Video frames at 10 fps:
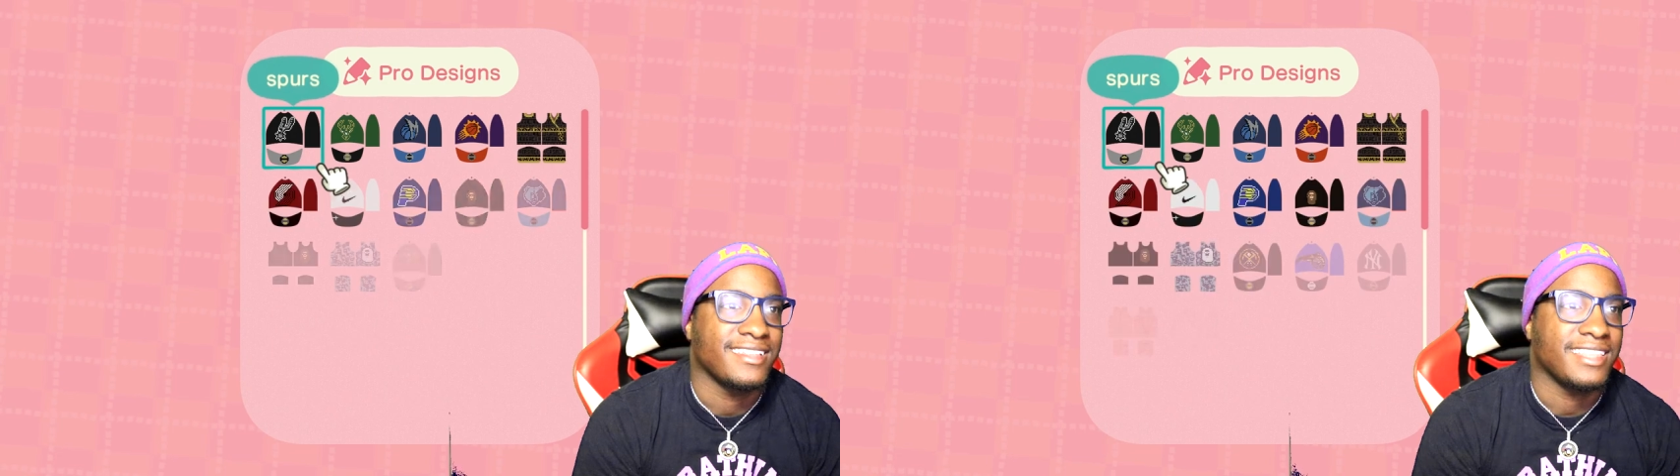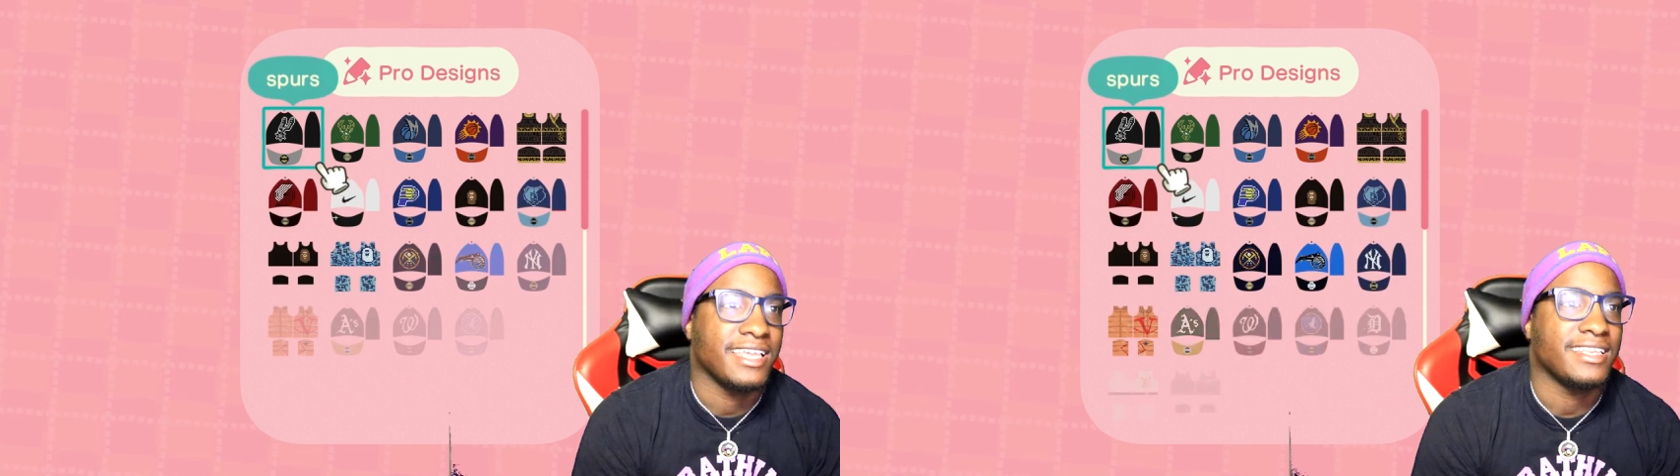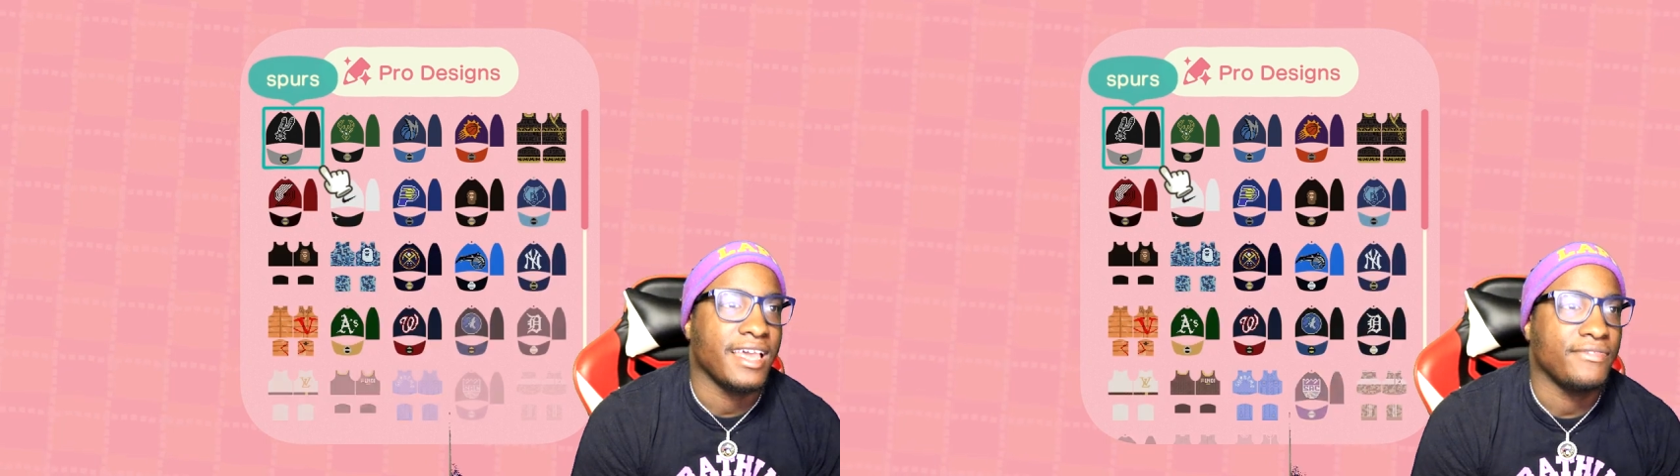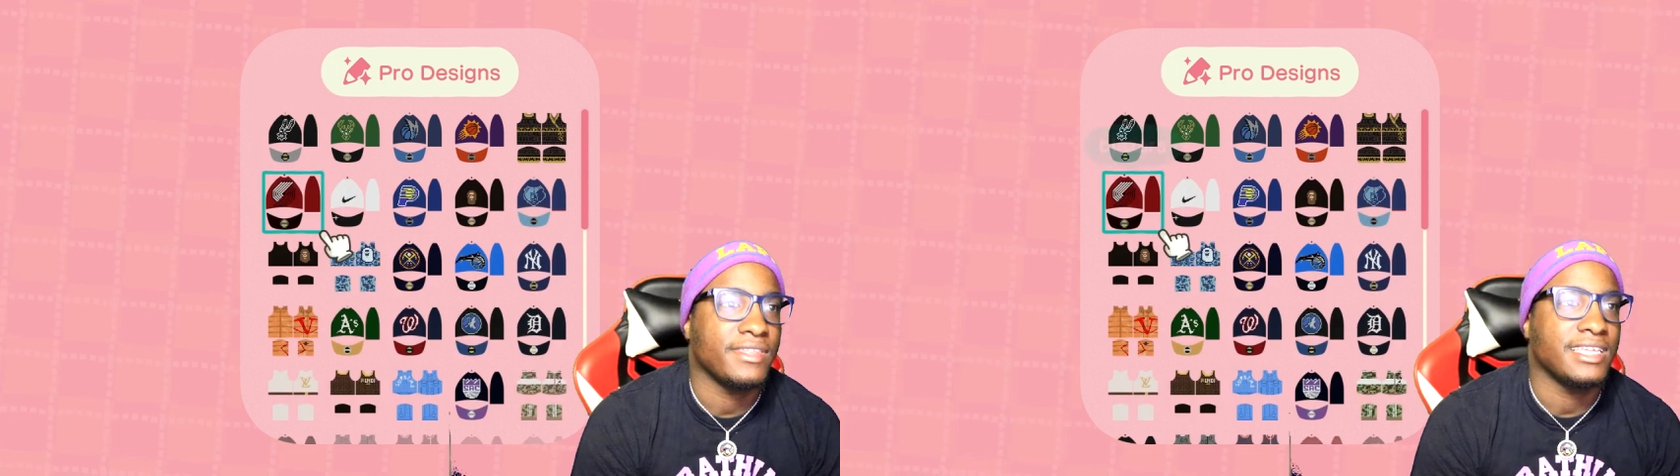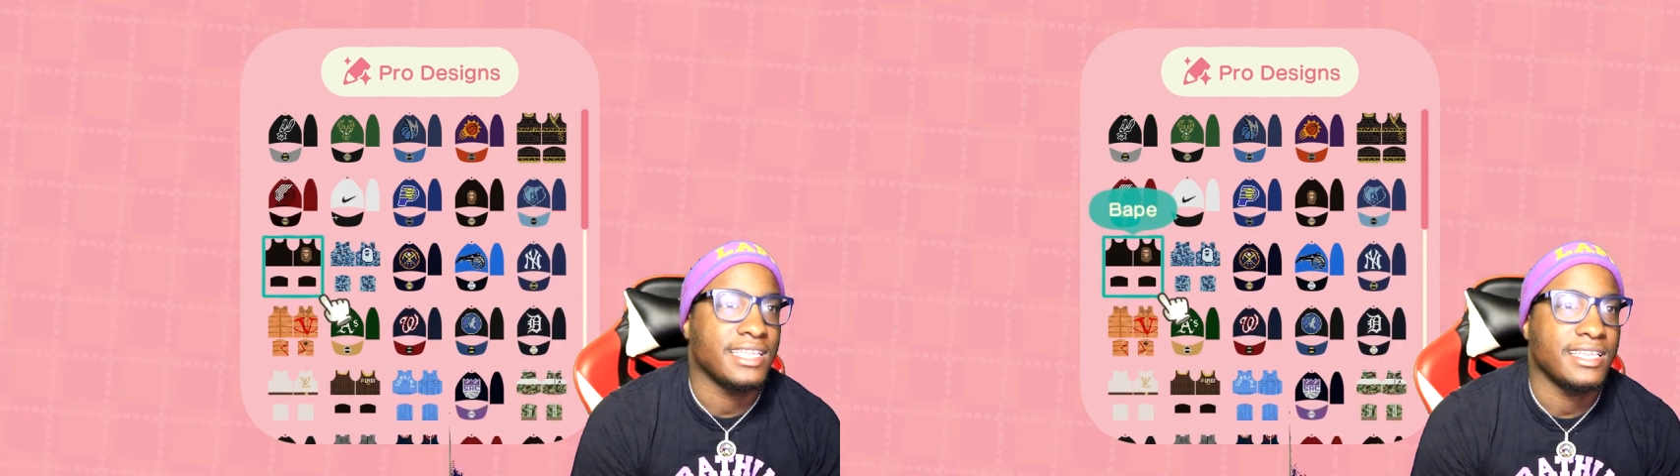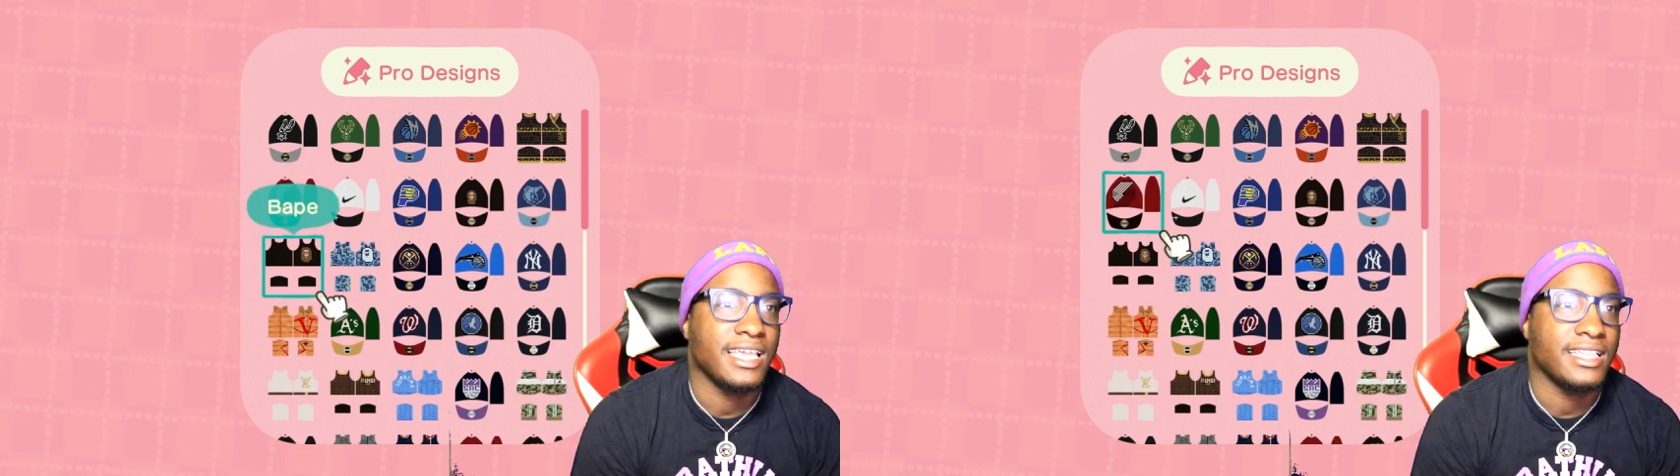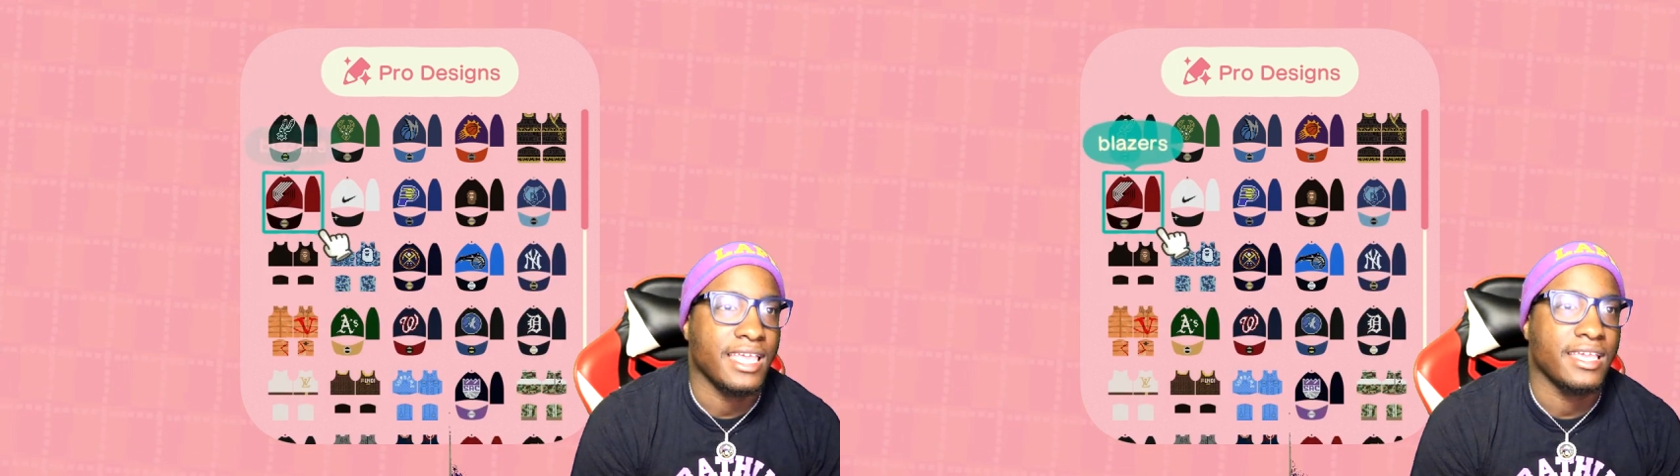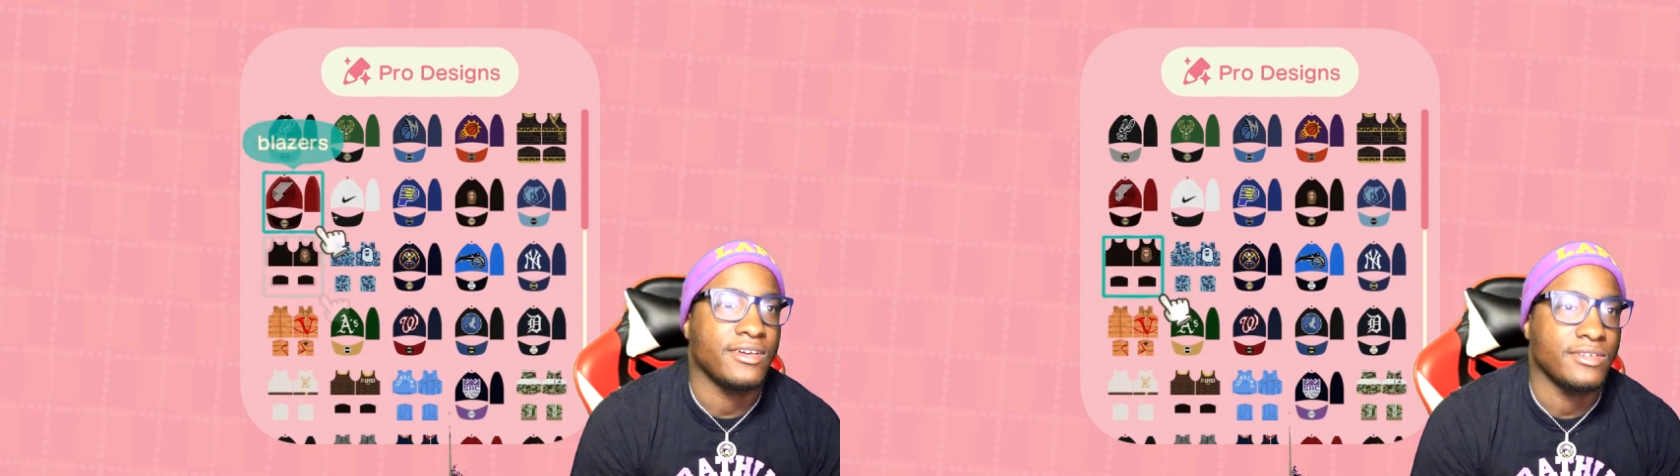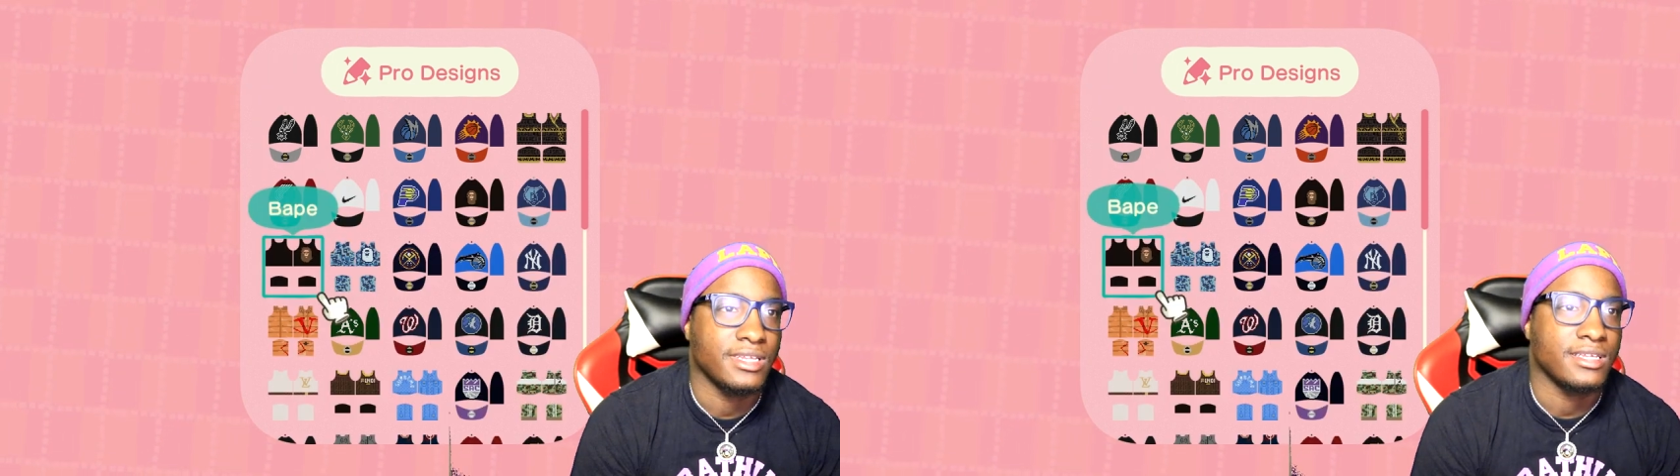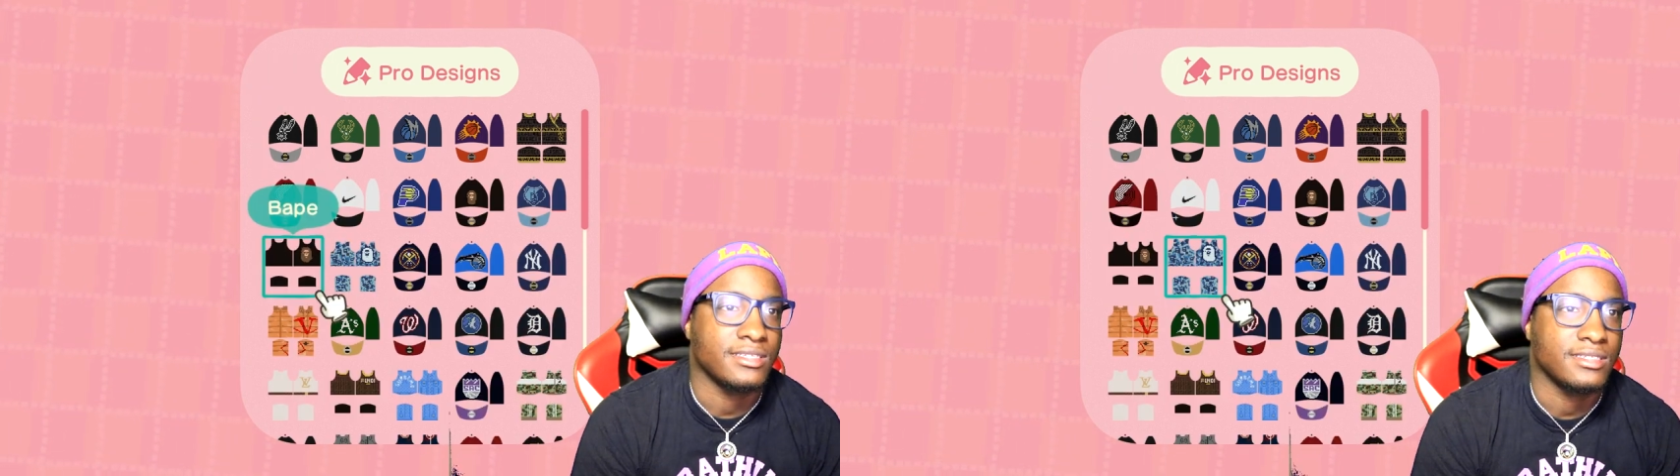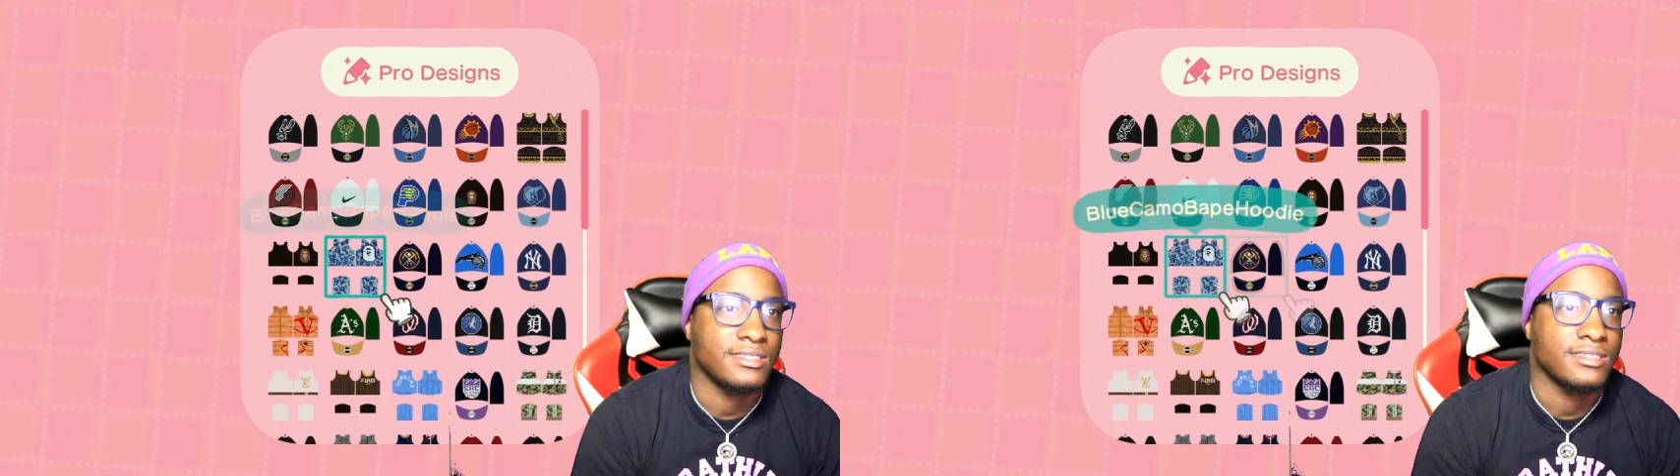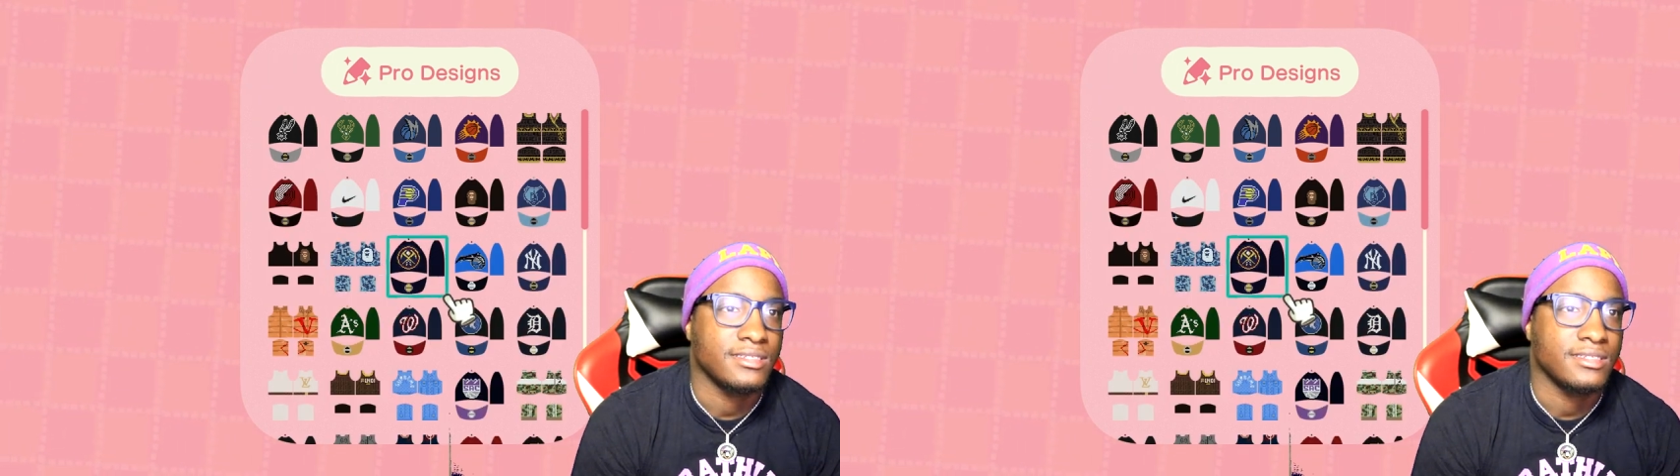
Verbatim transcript: They definitely did their thing on this.